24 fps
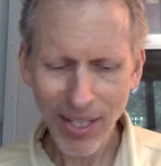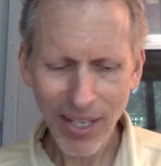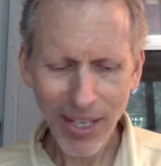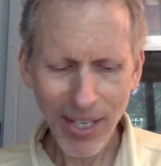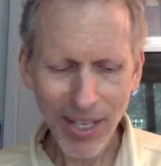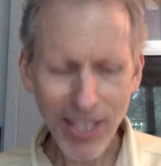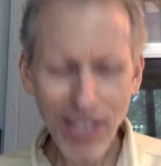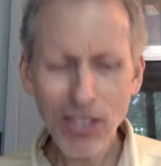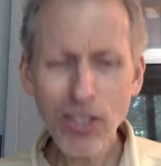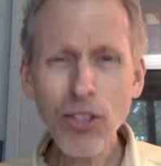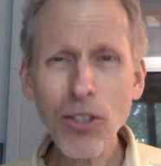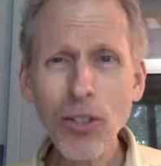
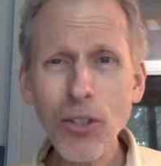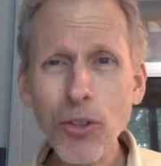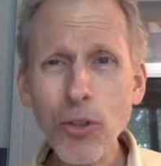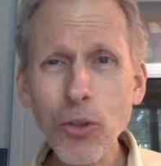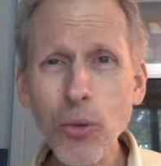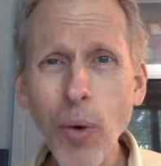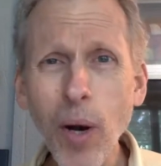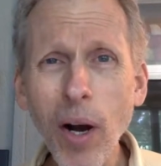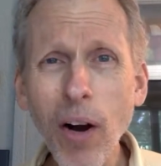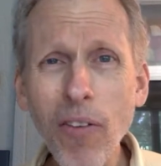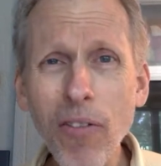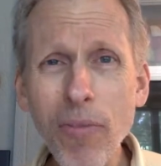He took
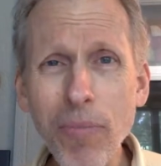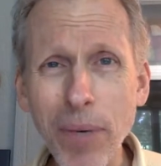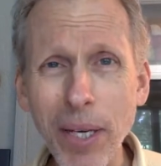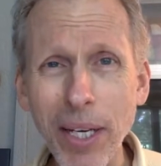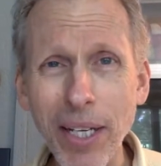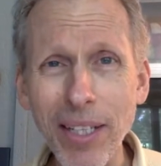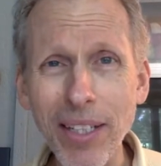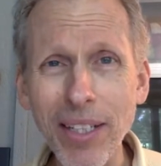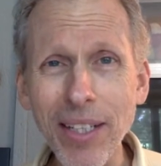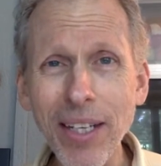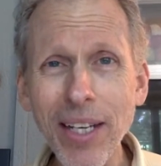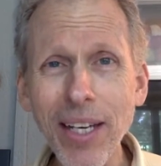12
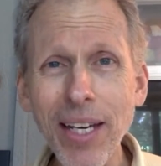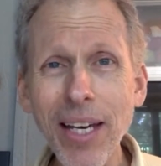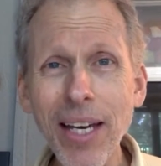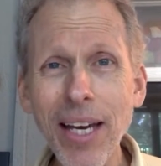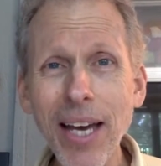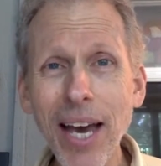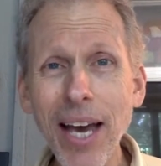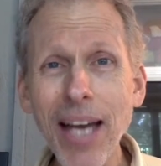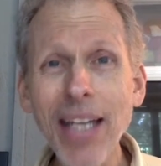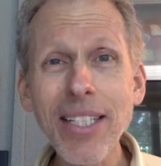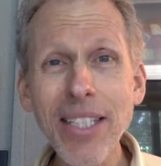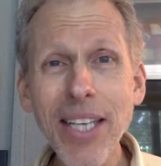men
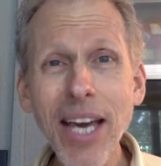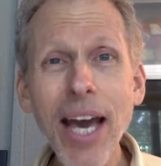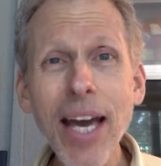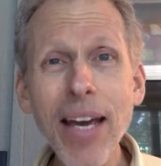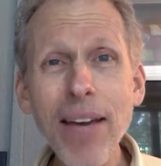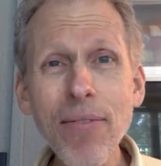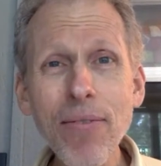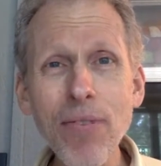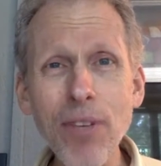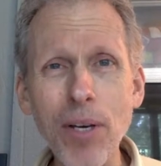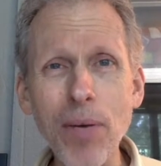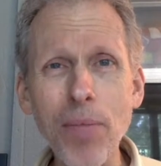and
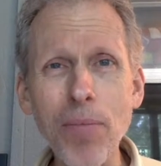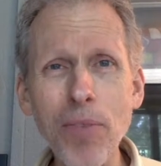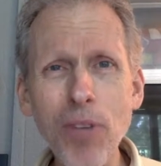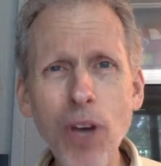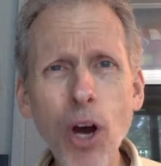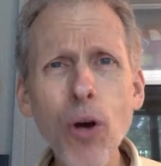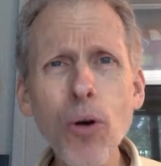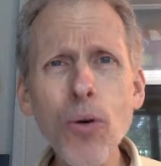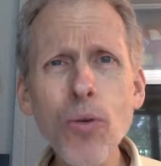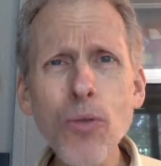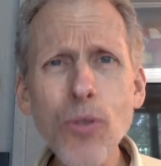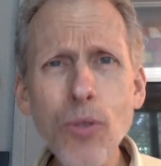gave them
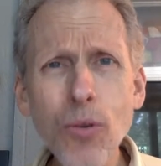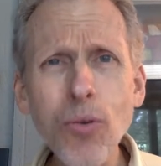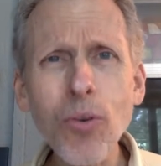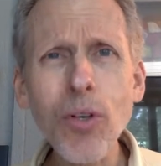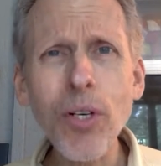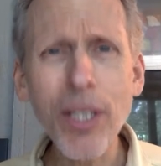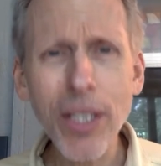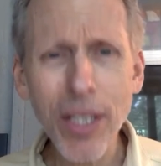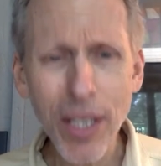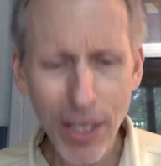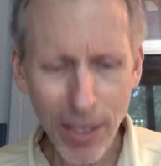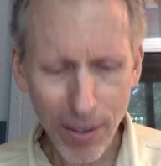those three
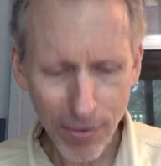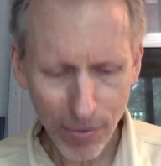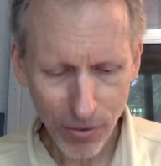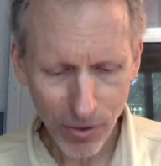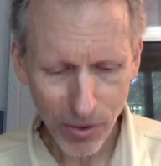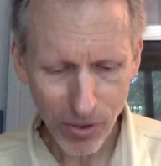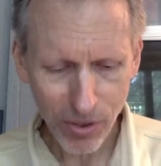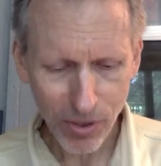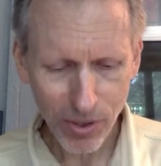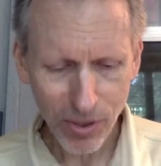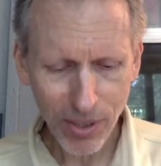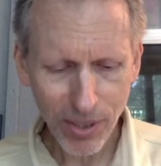
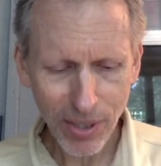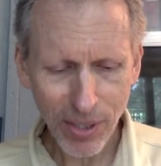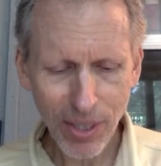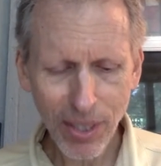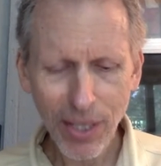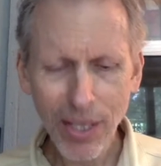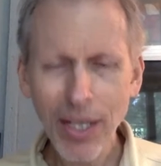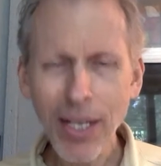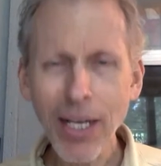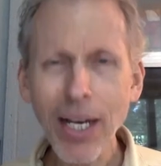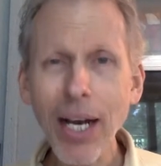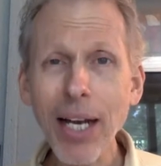gifts:
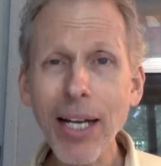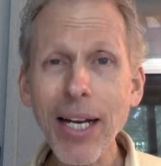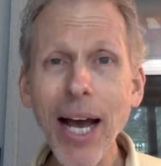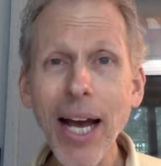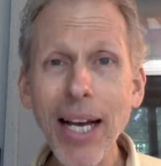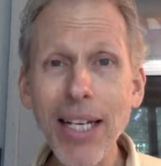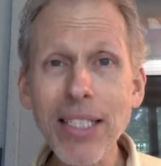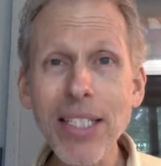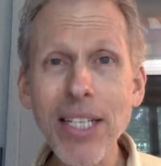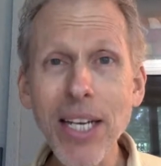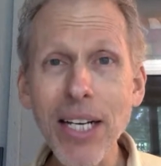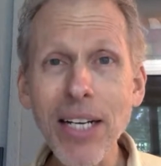an
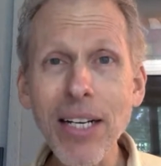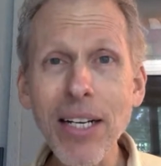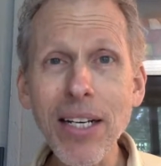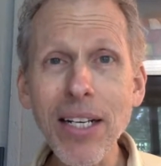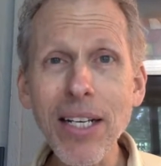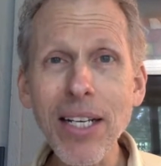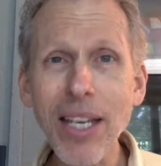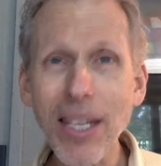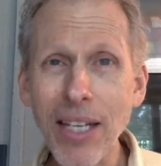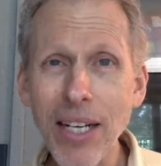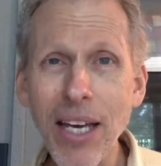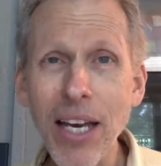
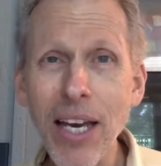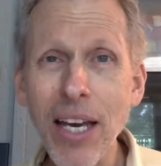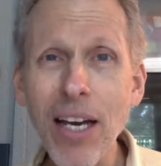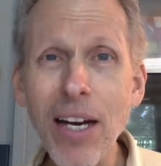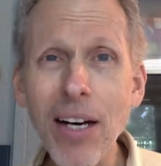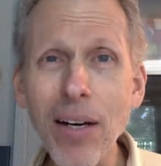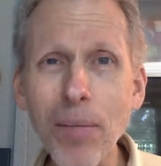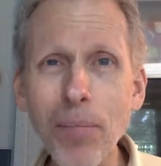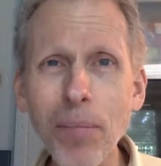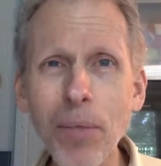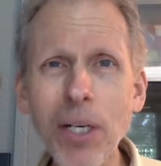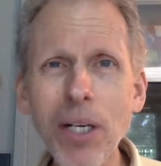identity in
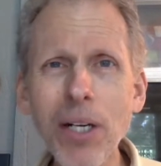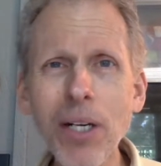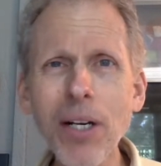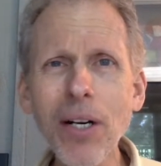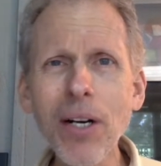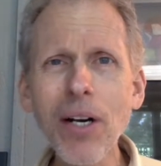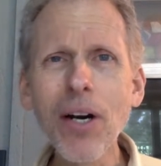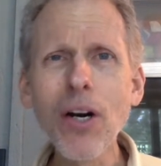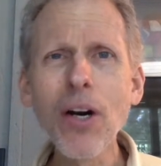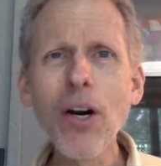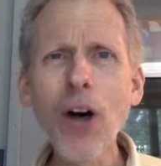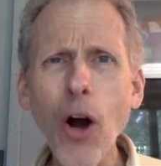him,
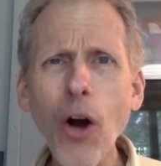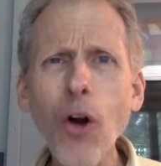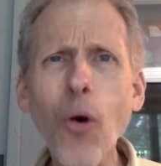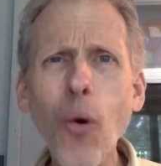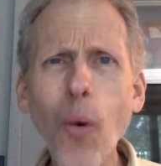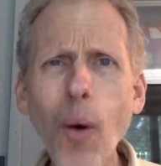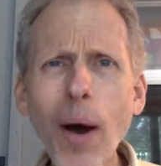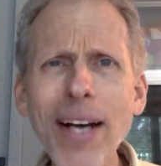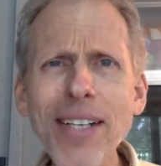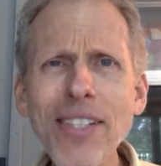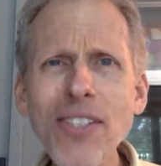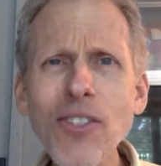a
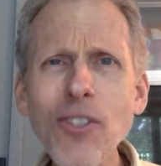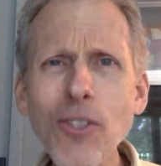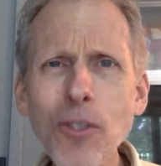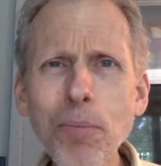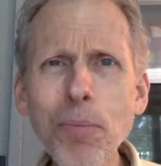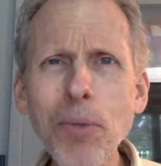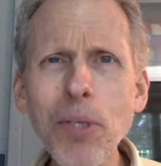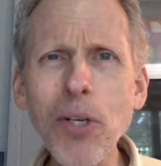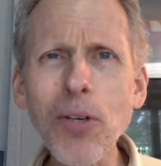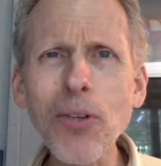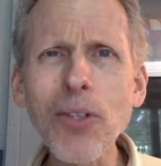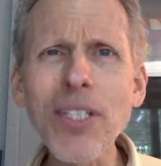quest to
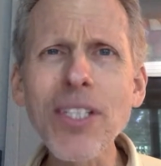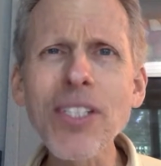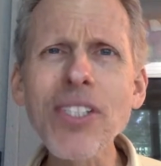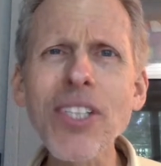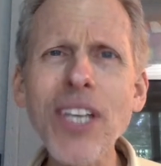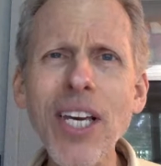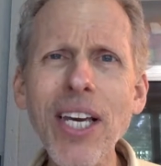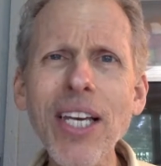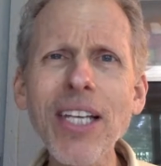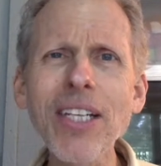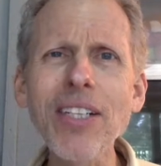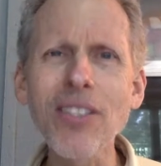build his
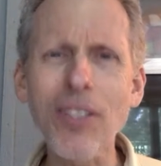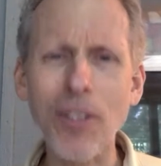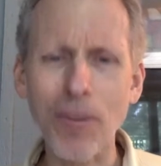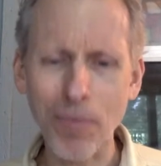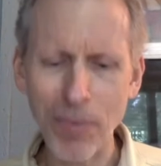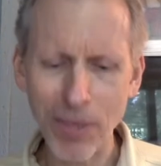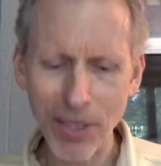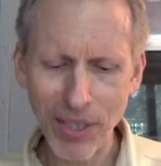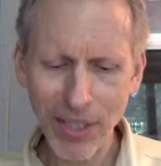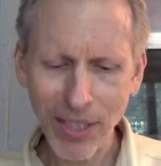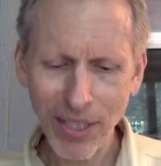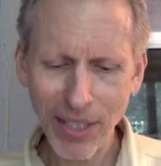kingdom,